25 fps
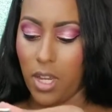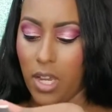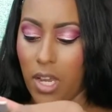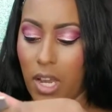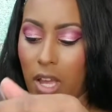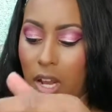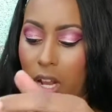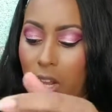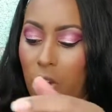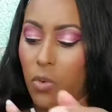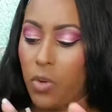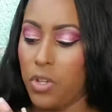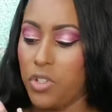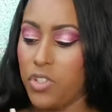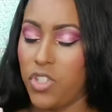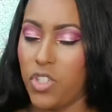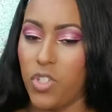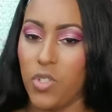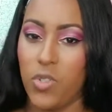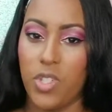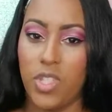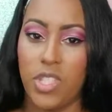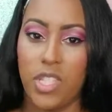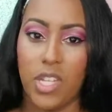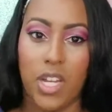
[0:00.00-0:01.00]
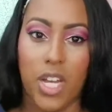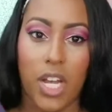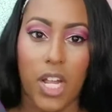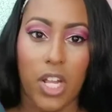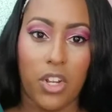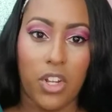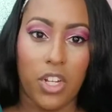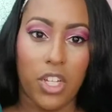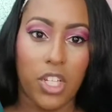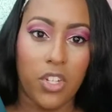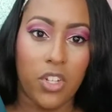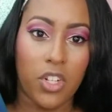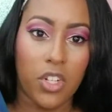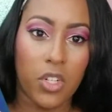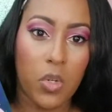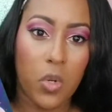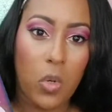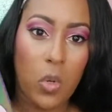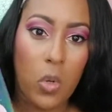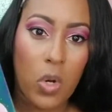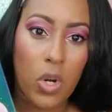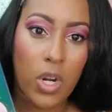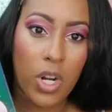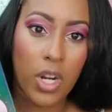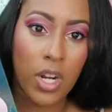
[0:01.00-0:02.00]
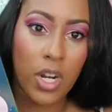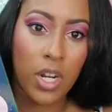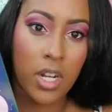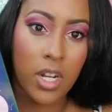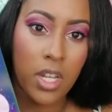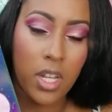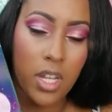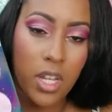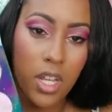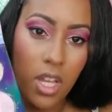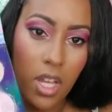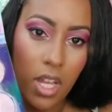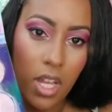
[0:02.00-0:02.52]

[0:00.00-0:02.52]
and I'm going to use the color Unicorn.